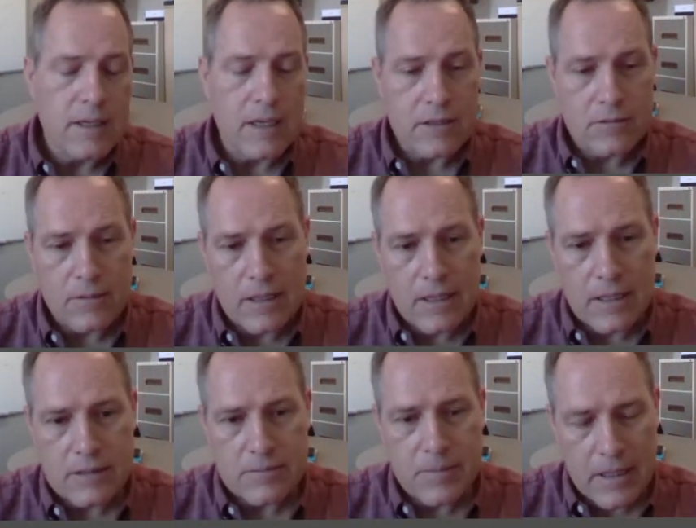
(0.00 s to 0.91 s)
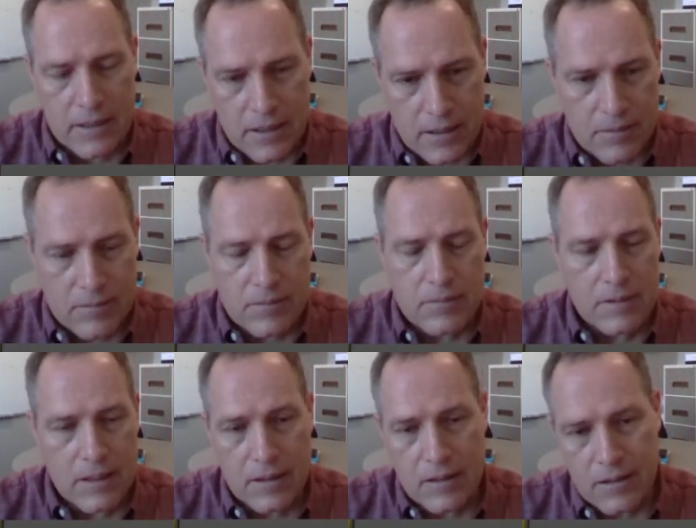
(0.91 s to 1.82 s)
as well as
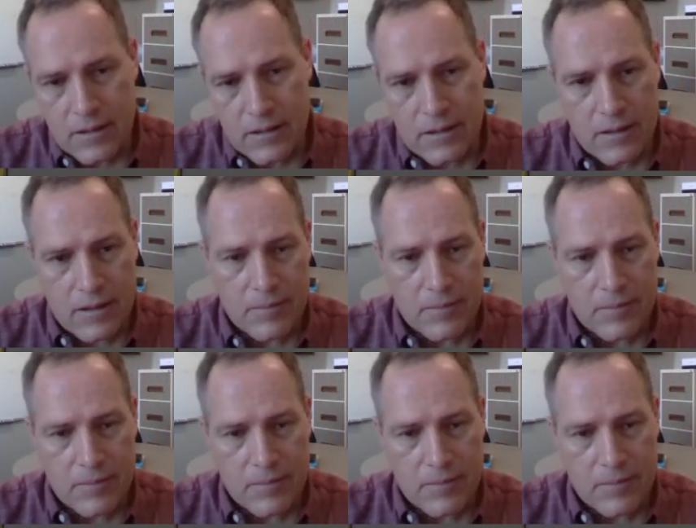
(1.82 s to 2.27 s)
Practicum, the